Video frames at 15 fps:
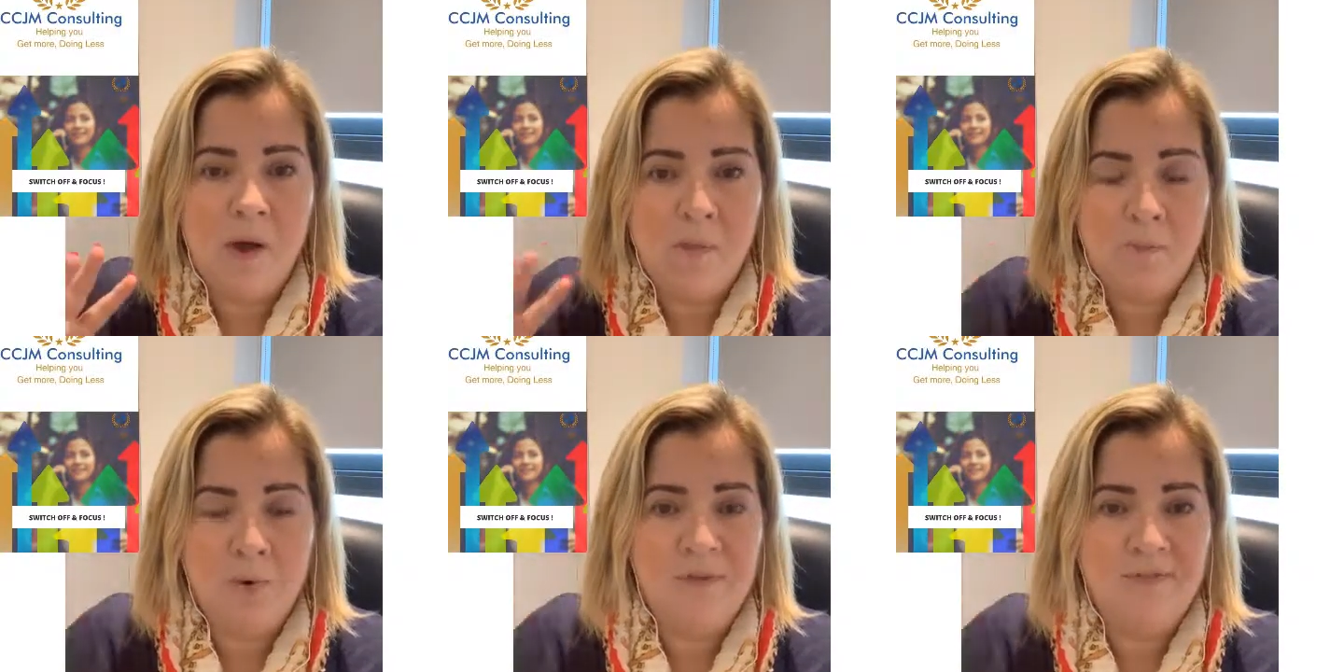
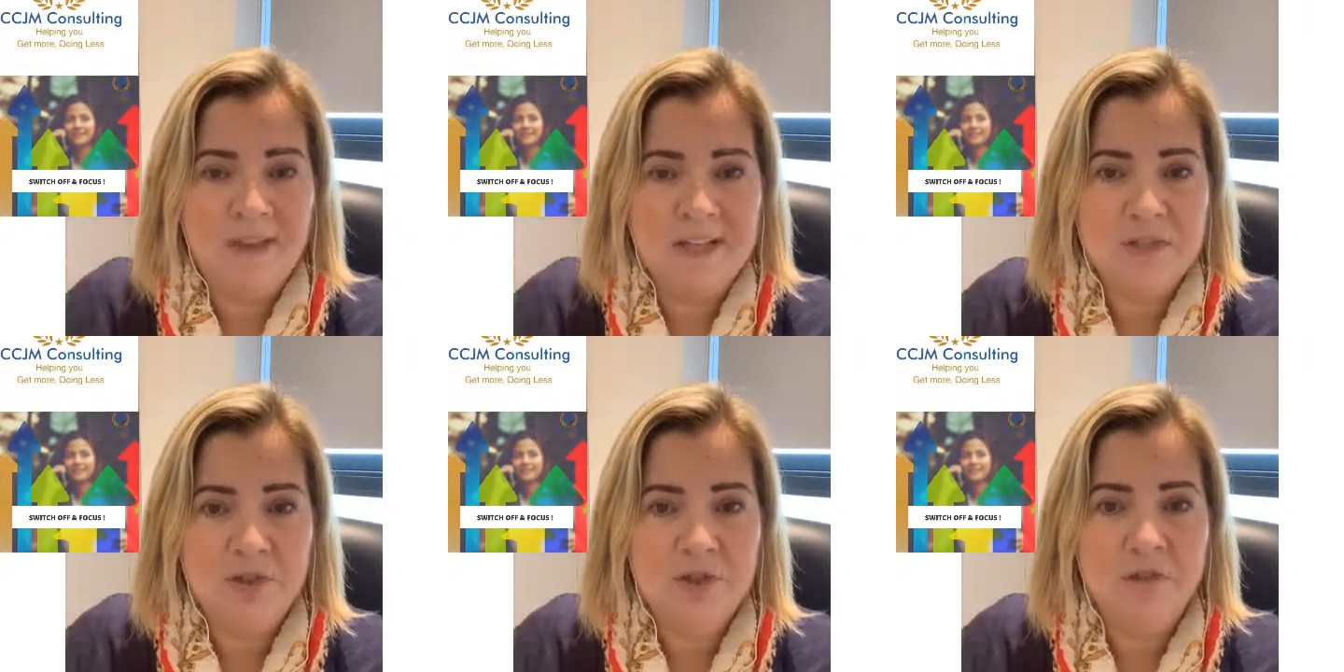
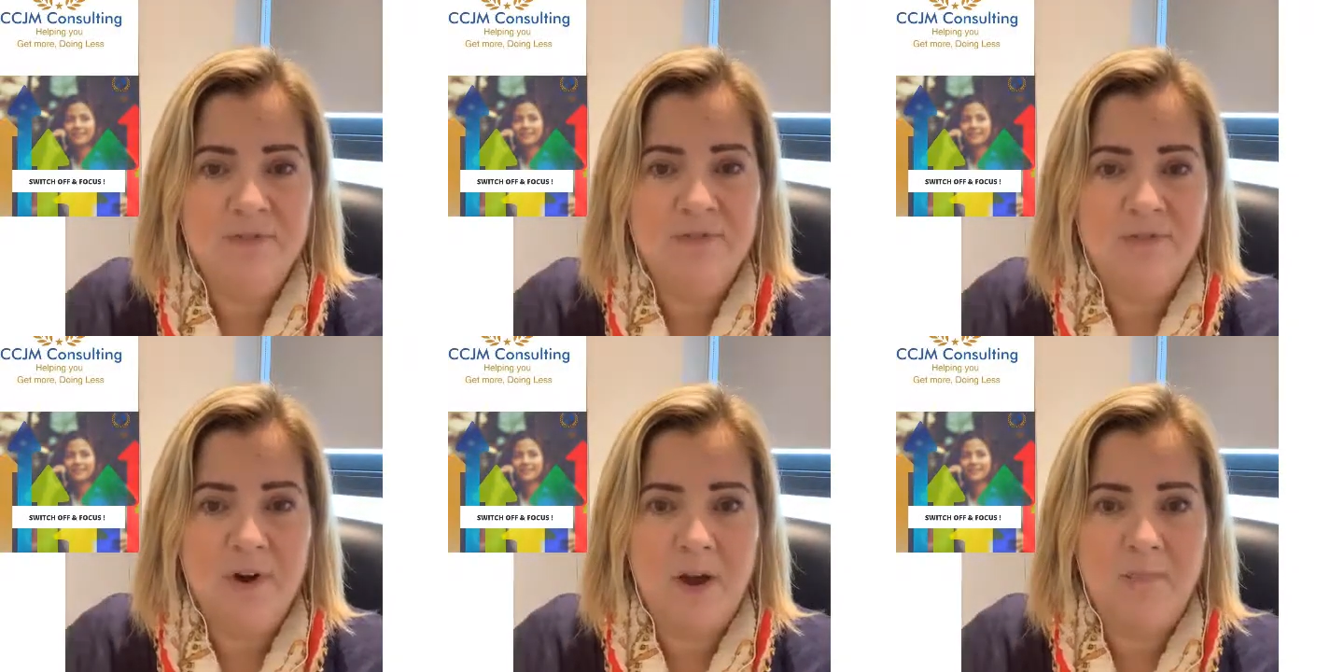prevent you
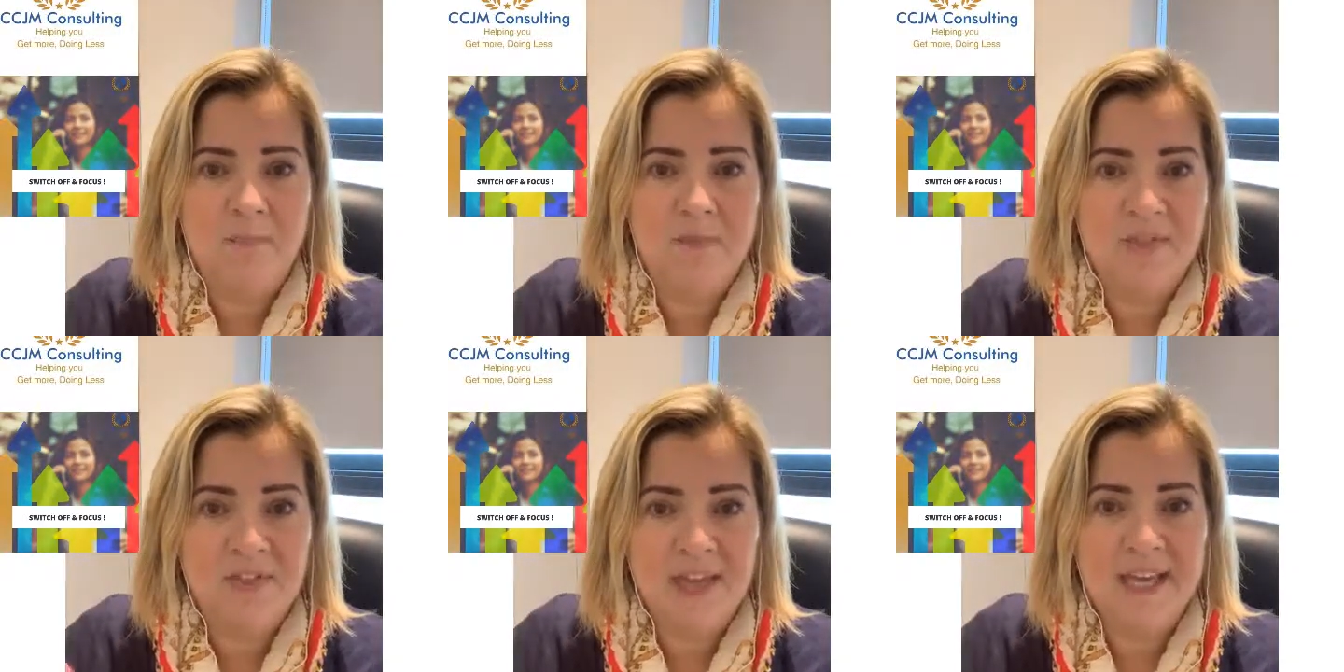from
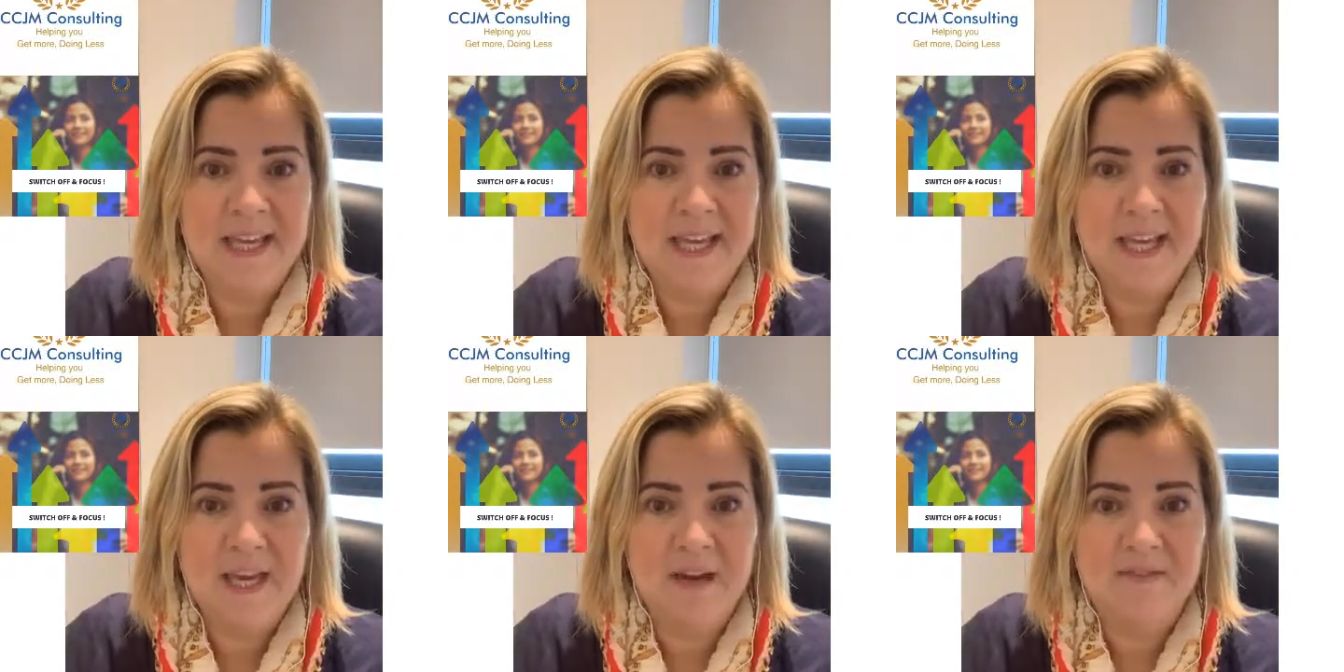
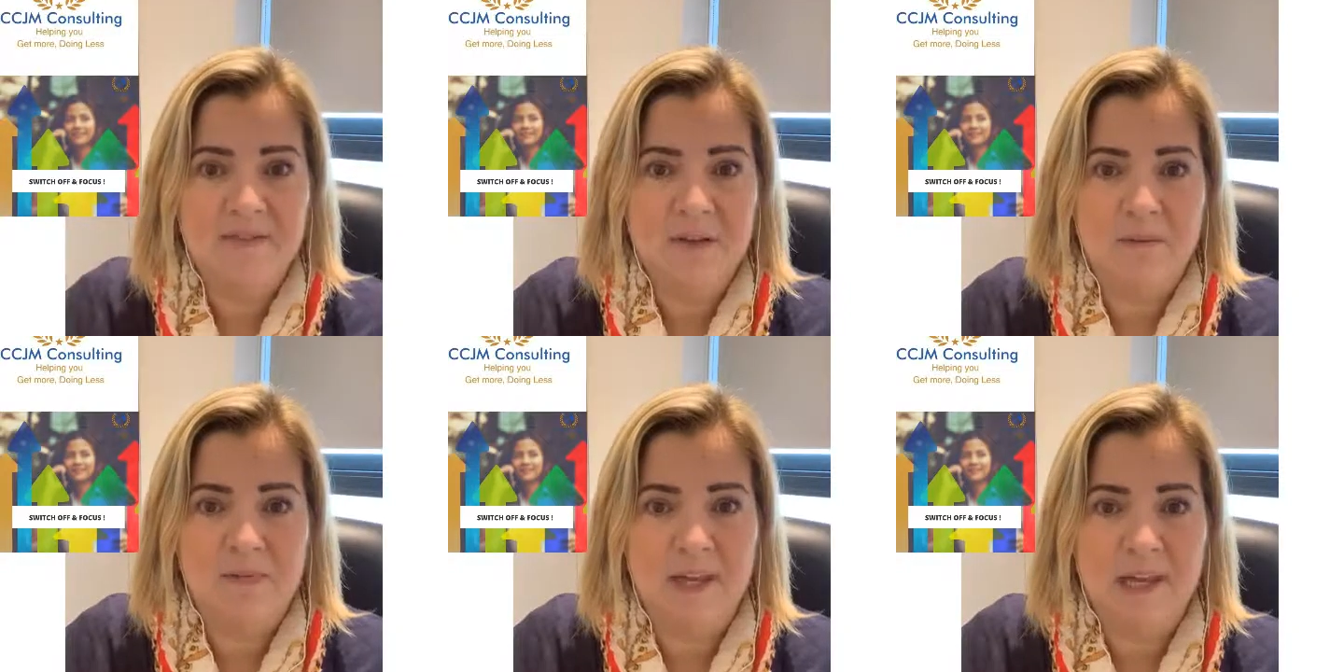thinking of
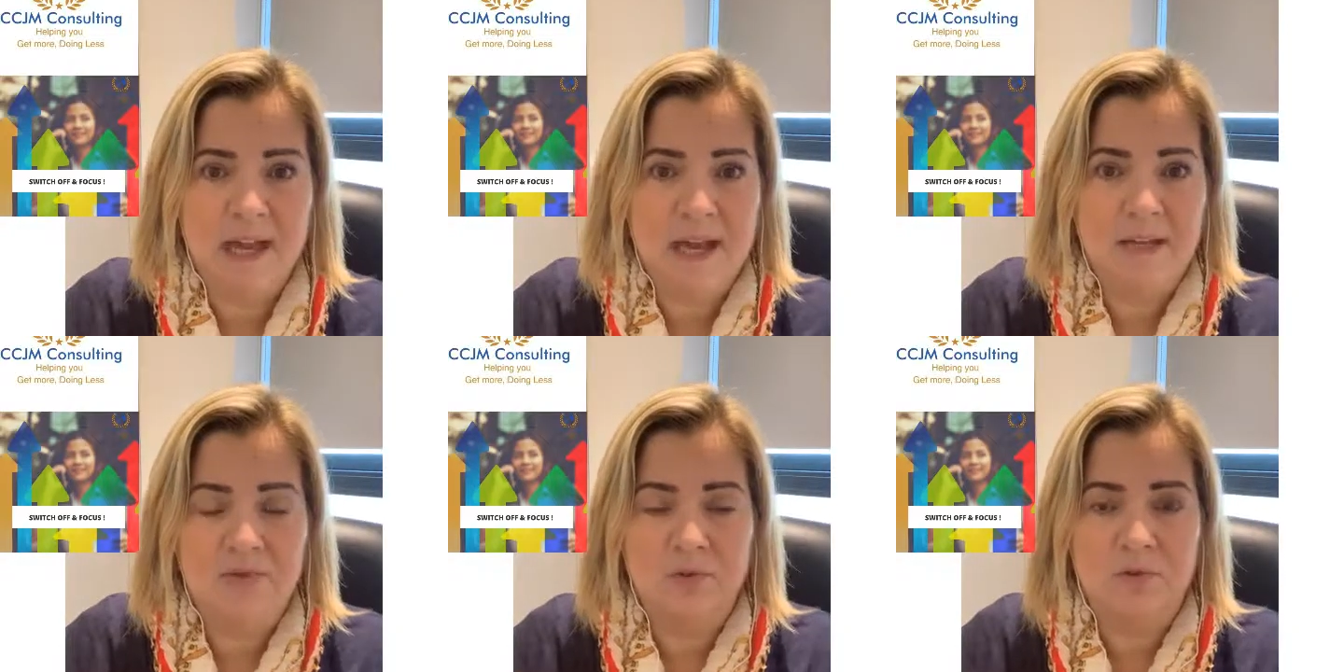something
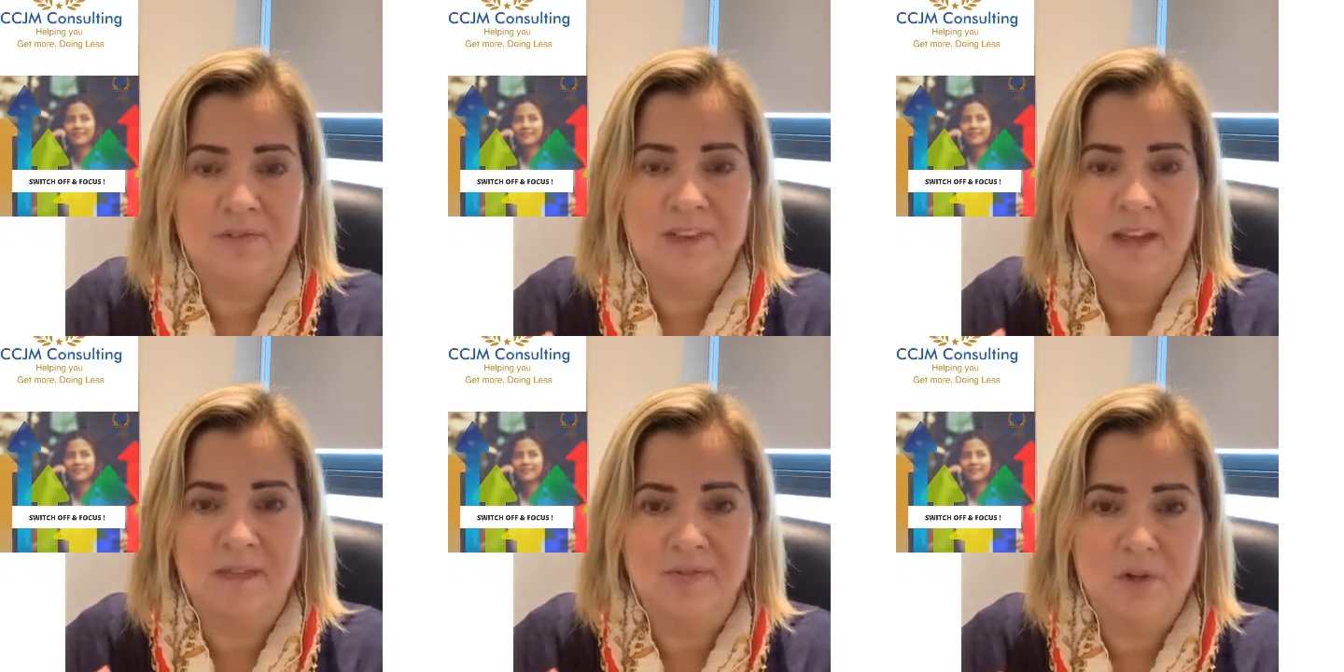else or
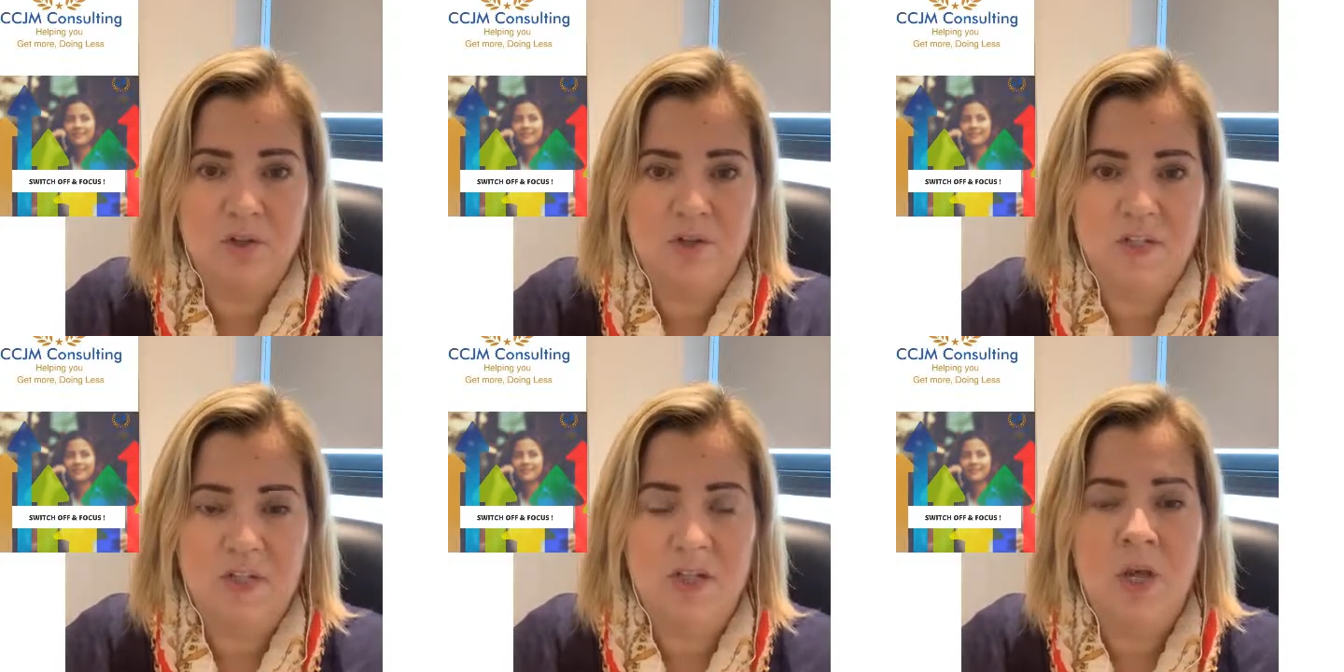
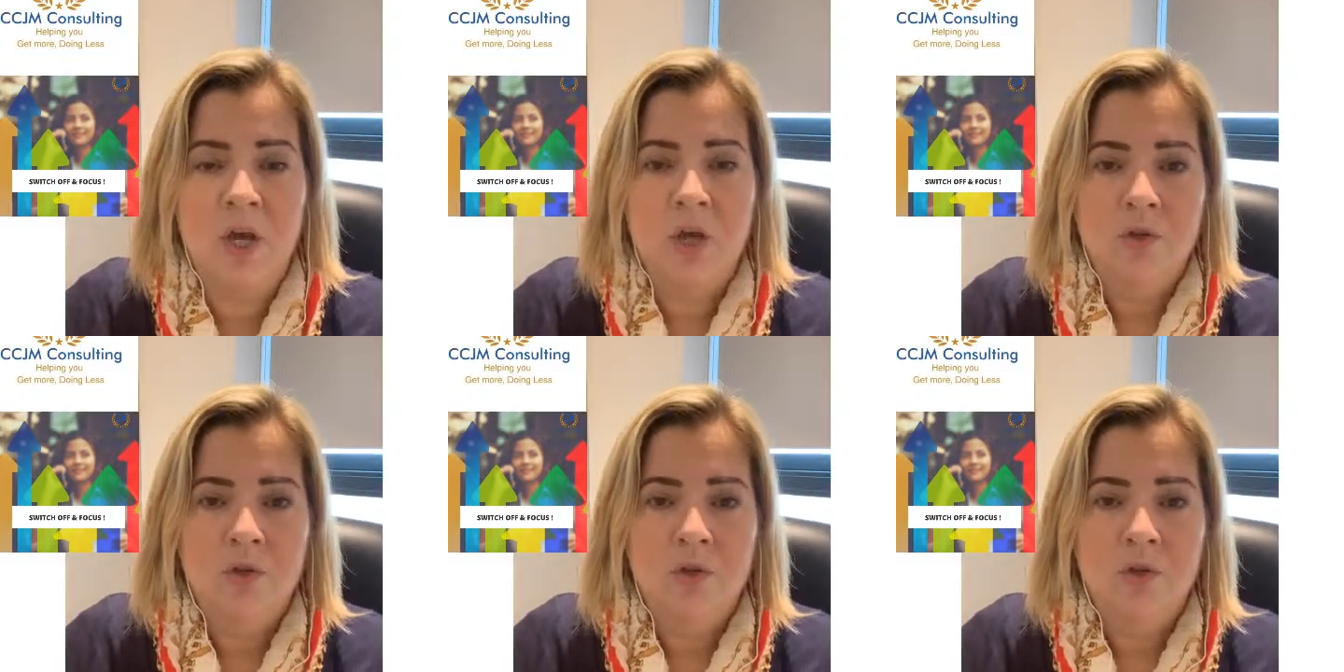diverting